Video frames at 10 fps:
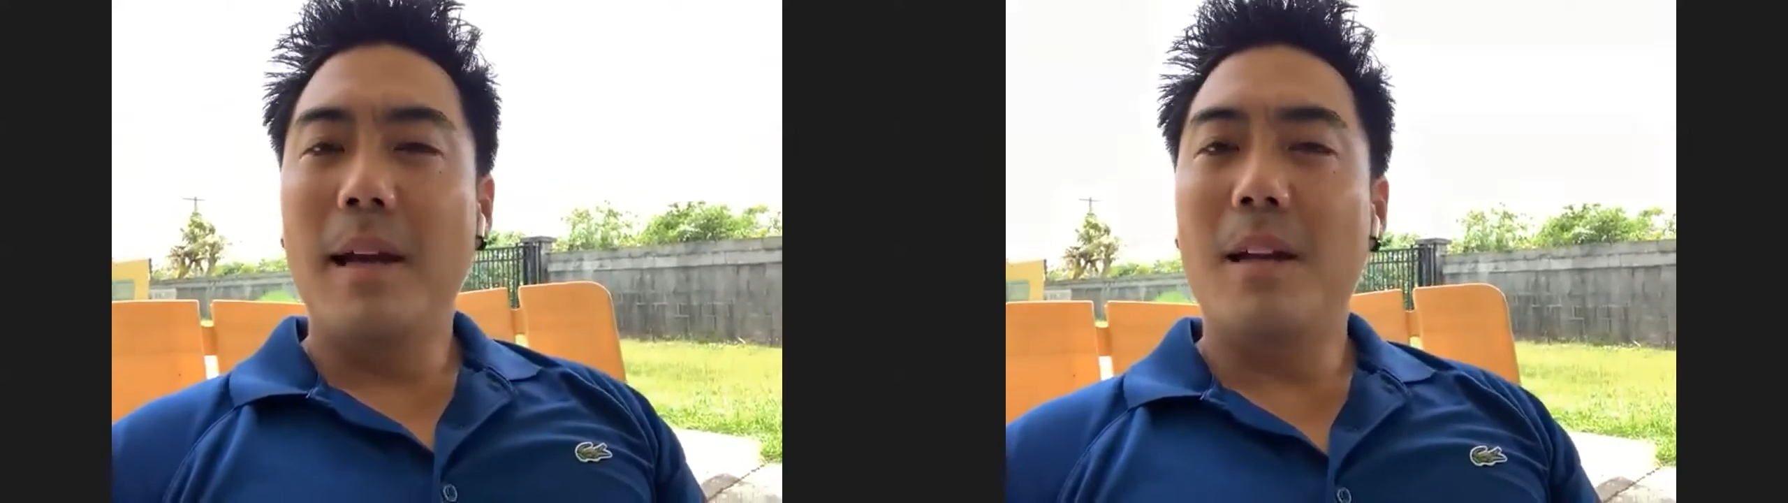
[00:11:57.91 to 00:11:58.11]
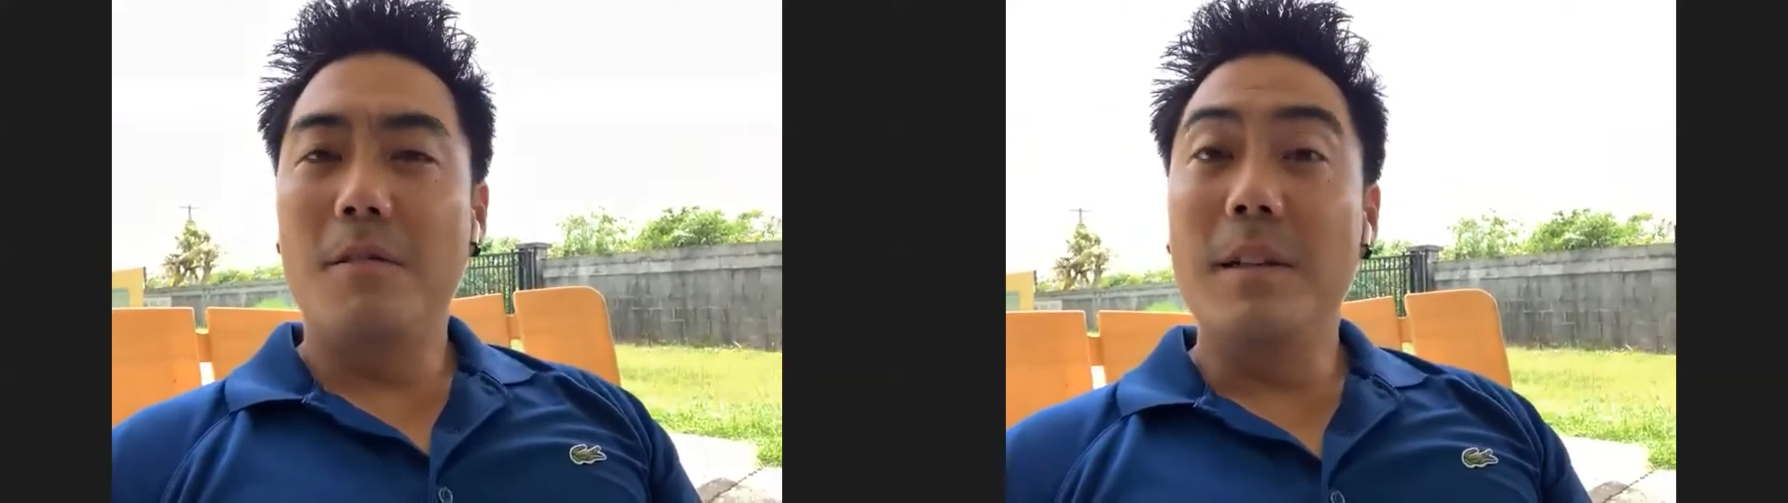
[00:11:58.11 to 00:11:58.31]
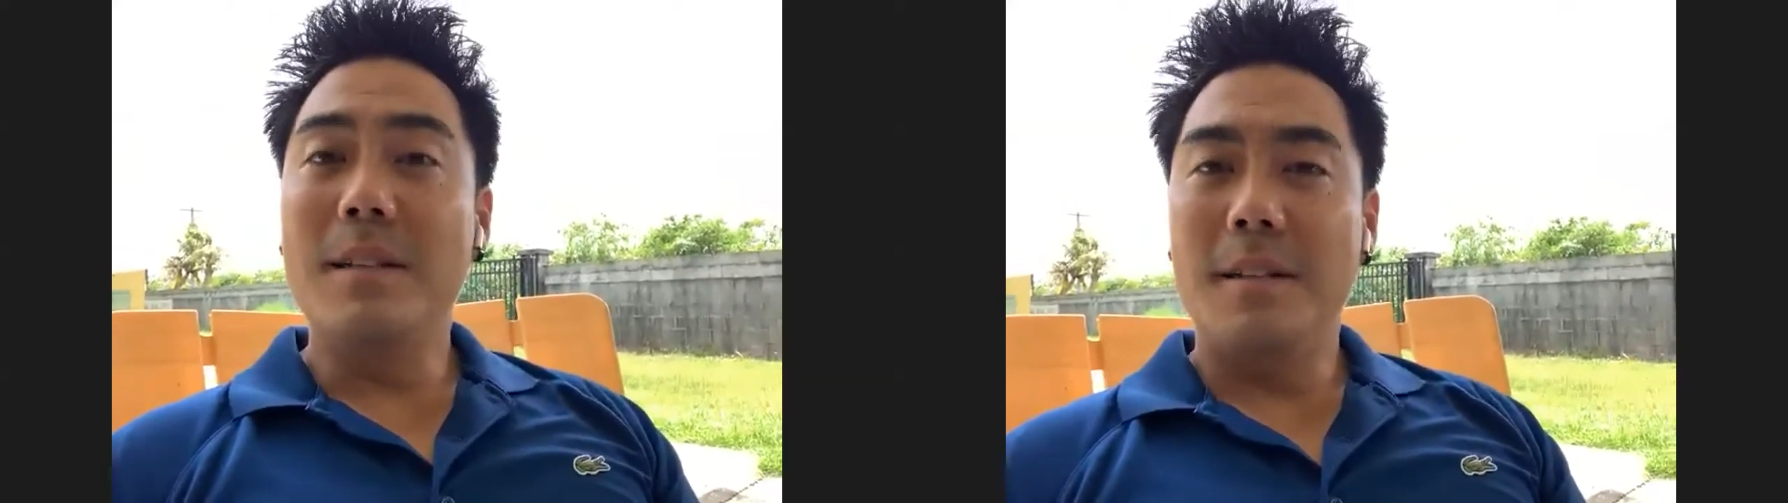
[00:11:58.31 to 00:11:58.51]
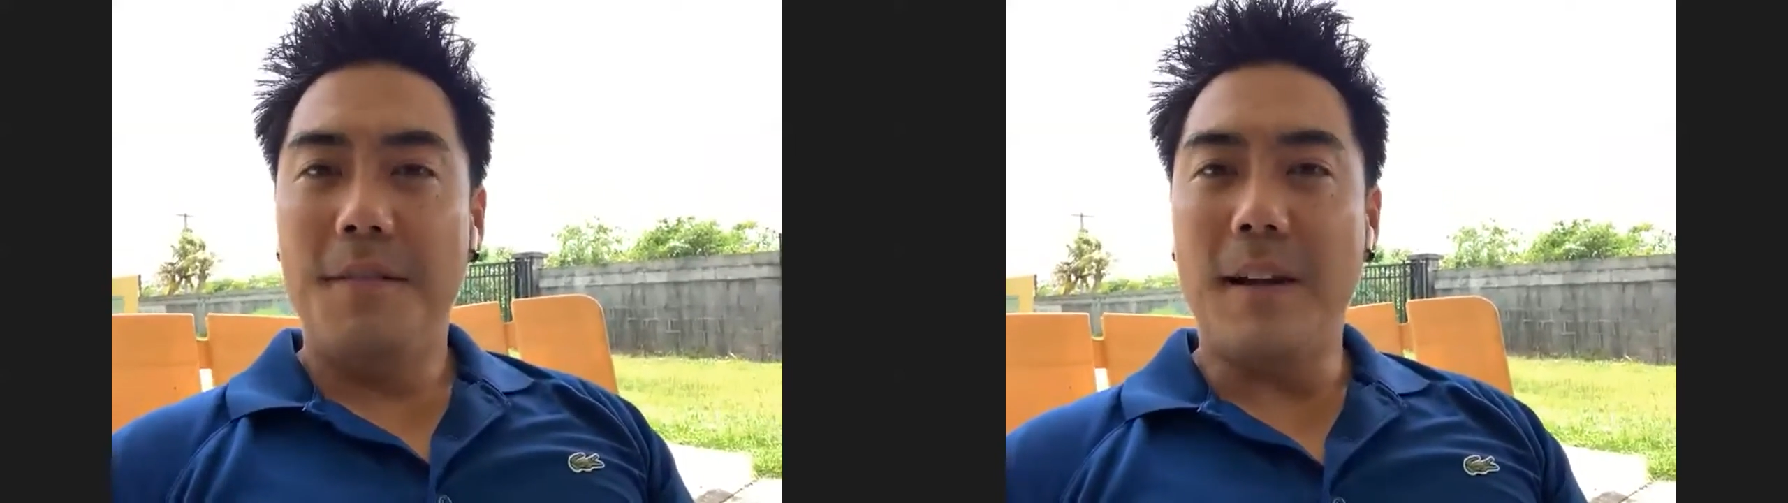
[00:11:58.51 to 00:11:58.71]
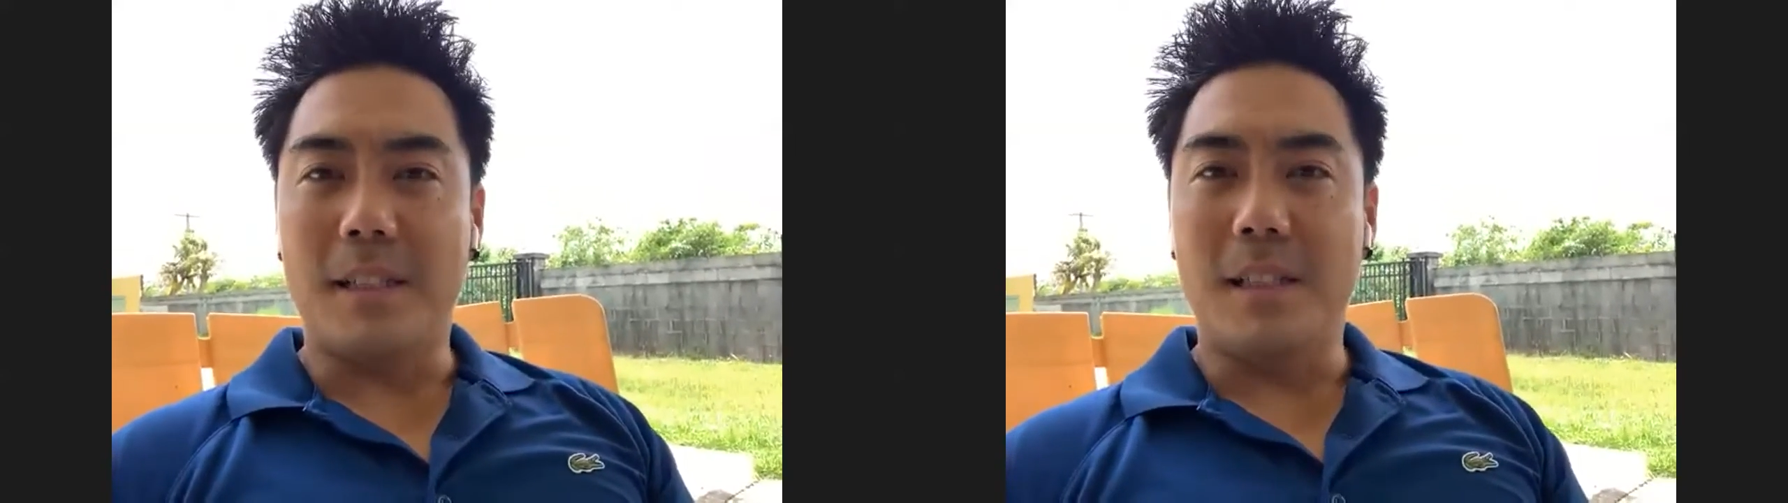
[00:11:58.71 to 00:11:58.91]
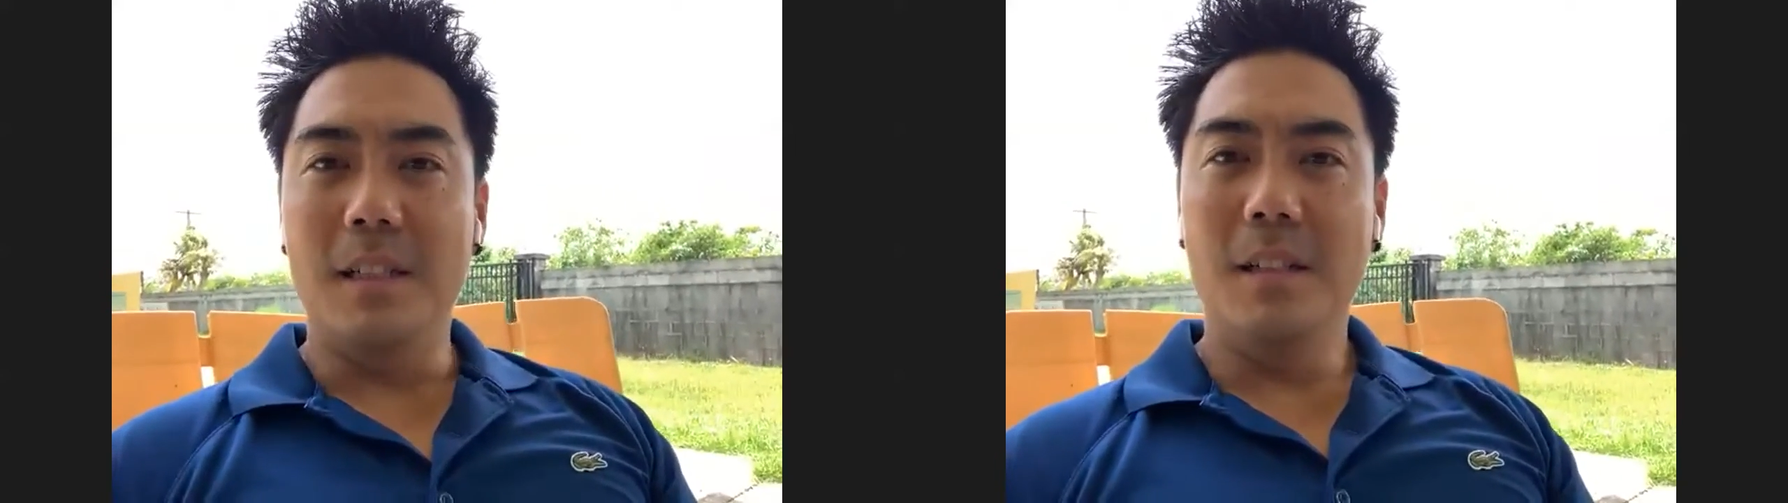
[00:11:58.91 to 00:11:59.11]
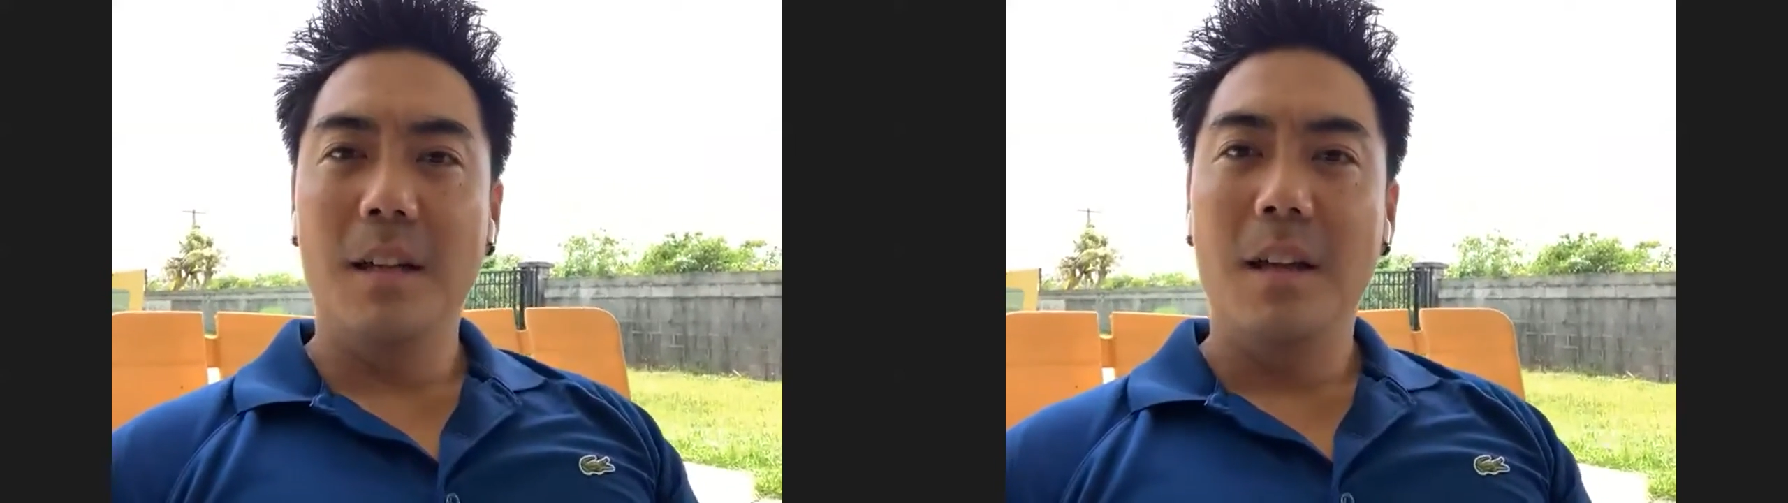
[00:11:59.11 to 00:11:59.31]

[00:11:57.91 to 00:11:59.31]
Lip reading: had a recent infection.